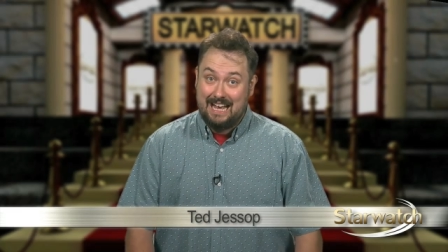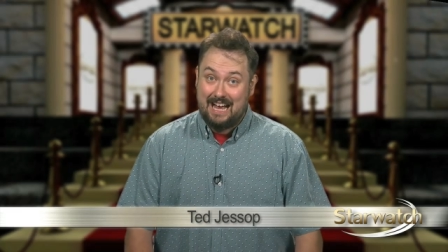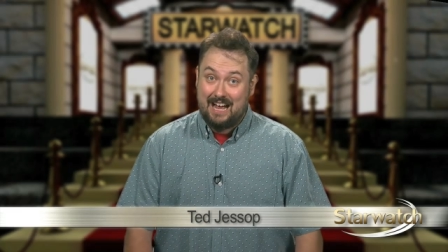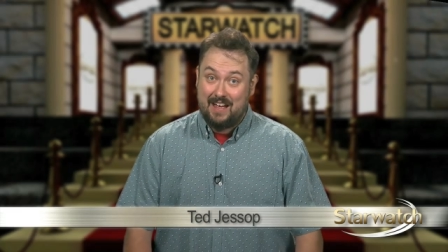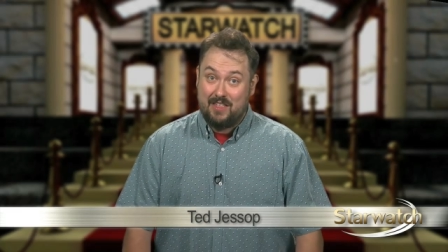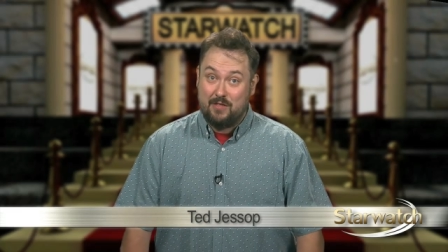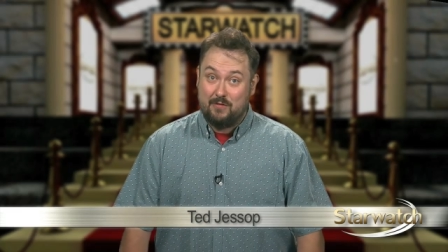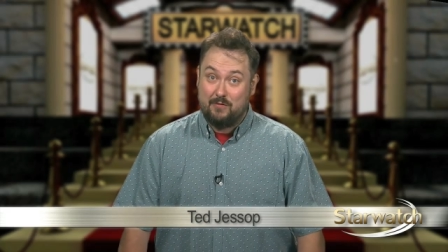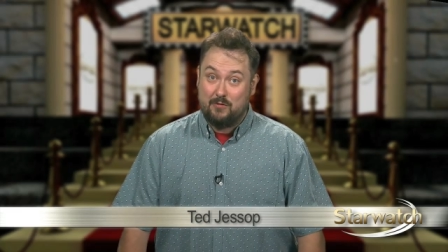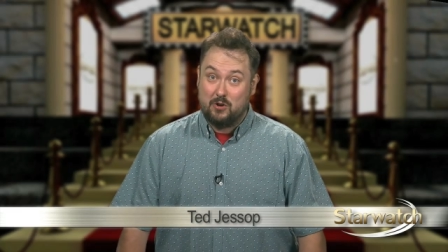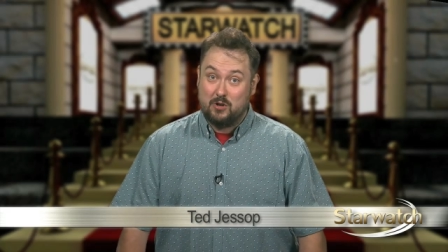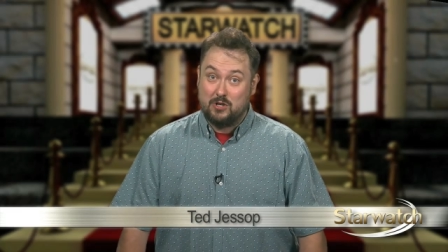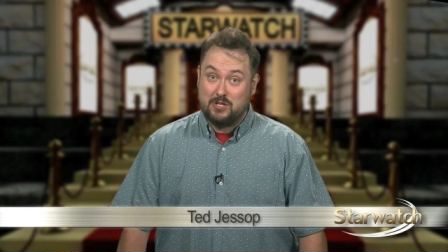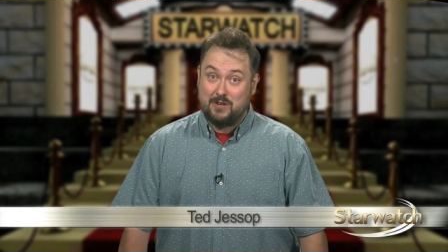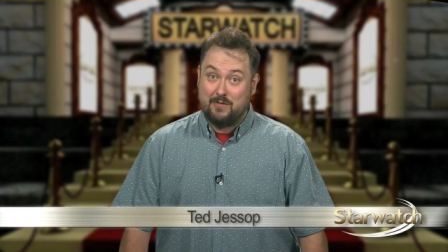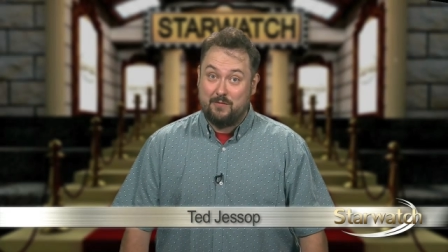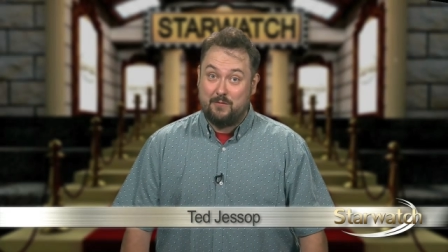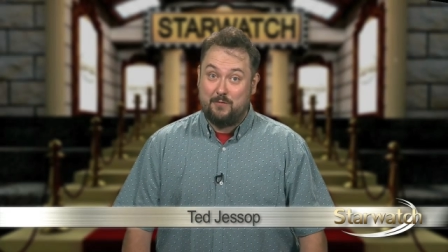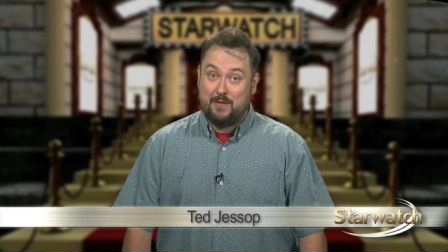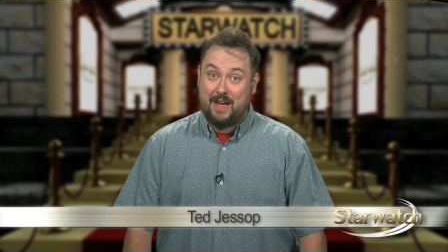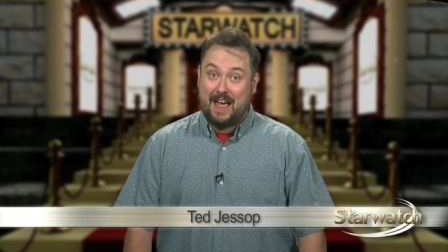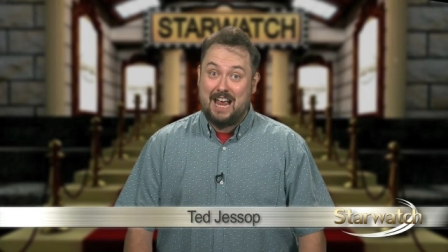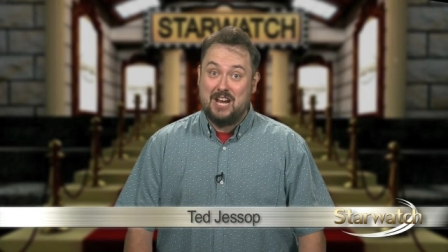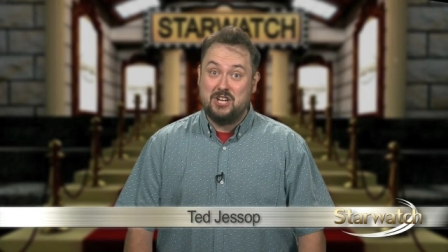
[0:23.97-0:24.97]
on the verge of
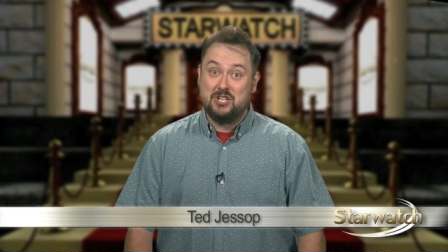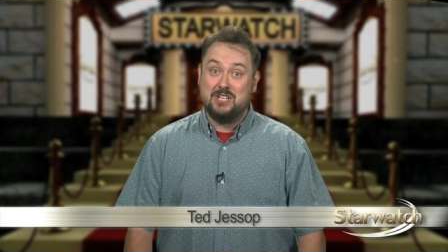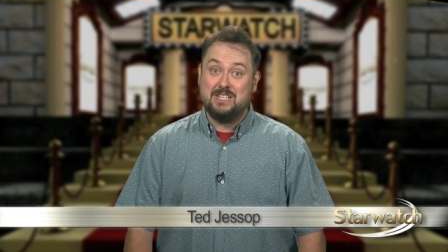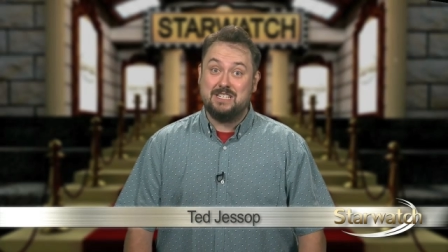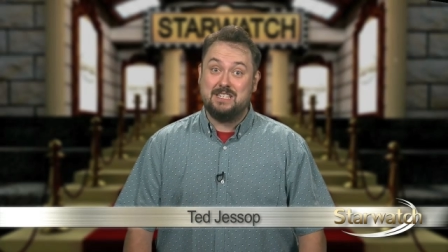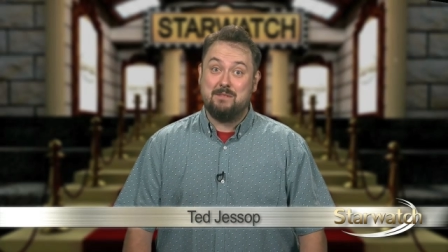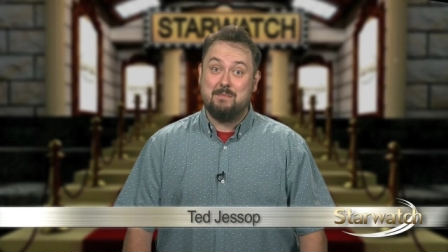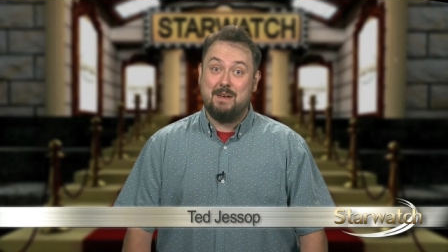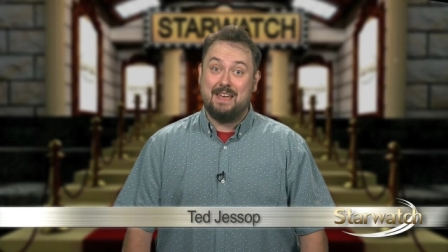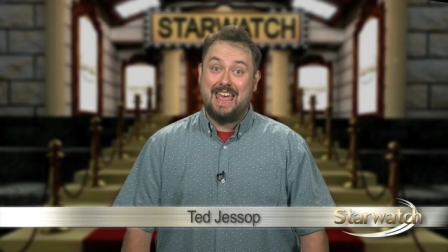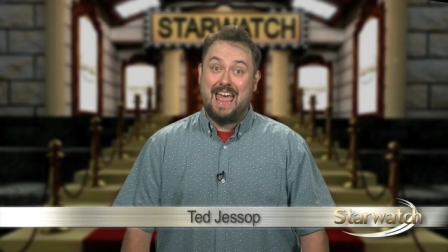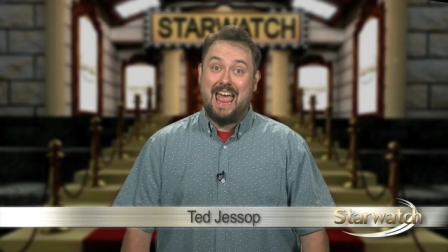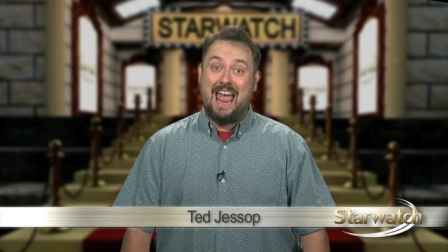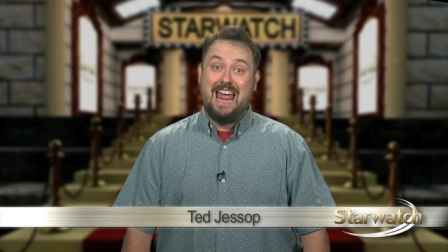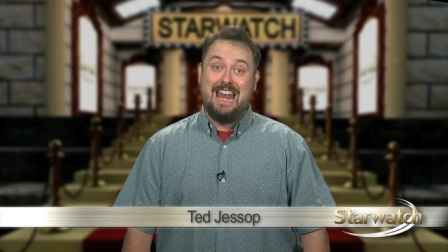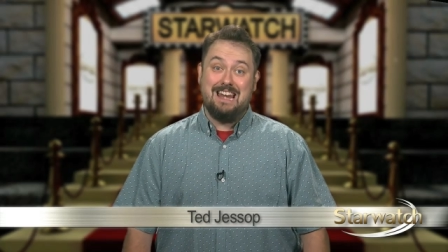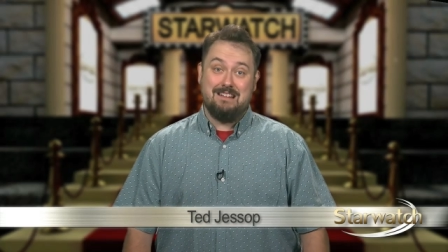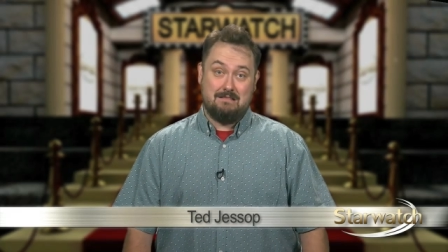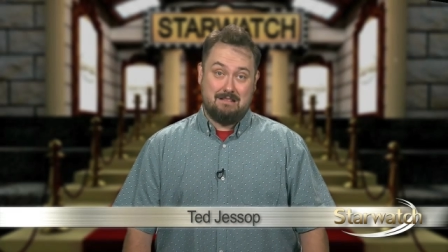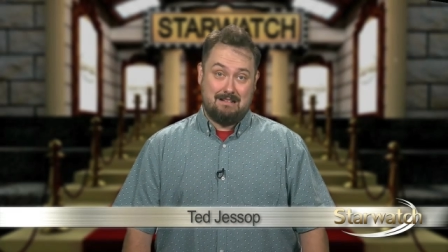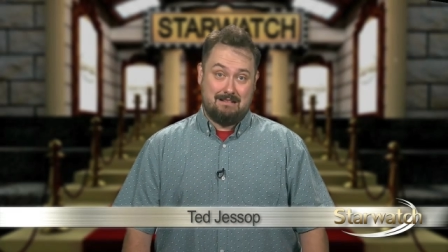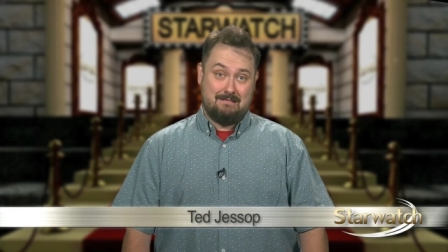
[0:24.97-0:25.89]
fascism again.